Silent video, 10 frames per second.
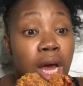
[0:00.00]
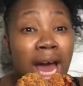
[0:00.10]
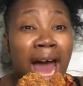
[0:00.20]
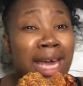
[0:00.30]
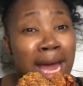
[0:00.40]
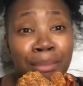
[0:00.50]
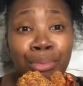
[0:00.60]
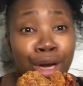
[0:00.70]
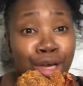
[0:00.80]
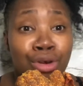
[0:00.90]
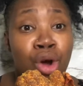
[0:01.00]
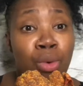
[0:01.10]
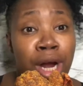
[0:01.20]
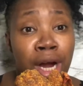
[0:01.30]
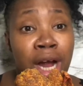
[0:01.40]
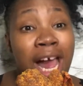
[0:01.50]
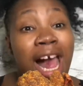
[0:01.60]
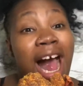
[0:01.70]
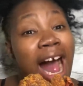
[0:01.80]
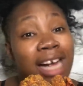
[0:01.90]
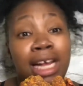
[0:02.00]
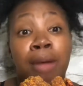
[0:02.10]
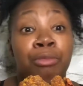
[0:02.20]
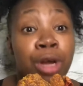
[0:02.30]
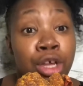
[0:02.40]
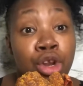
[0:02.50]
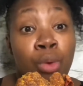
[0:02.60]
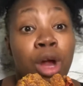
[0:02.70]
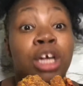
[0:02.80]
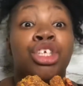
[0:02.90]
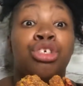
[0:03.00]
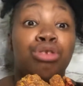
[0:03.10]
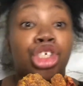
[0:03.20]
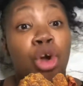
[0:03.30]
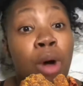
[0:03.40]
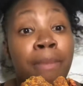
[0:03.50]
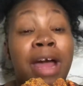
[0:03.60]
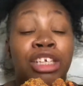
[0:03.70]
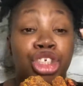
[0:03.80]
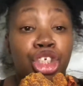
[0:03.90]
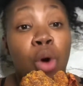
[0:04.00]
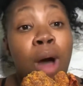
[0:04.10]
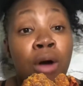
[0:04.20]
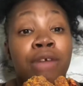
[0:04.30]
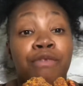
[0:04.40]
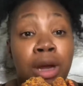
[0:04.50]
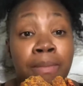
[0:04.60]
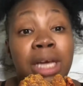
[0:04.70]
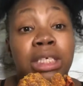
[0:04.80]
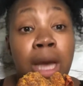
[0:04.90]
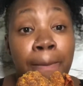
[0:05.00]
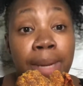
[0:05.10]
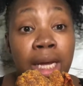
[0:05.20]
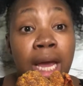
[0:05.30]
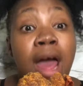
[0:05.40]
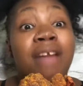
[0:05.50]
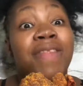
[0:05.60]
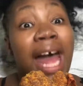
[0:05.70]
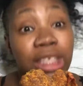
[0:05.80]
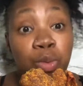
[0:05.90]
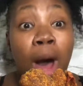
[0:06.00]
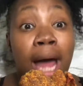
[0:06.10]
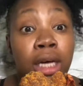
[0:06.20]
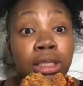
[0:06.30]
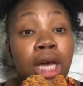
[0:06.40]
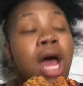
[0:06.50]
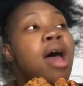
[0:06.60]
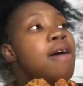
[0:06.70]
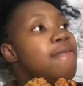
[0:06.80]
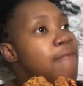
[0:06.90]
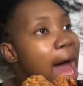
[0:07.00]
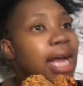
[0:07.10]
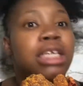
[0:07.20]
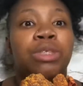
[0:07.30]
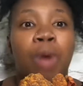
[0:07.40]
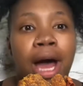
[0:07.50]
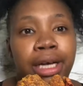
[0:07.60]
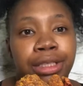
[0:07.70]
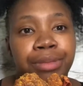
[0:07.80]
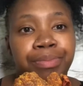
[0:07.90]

I can't bring you nowhere. Because you show up and show out in front of mixed company. That's wild. That is wild.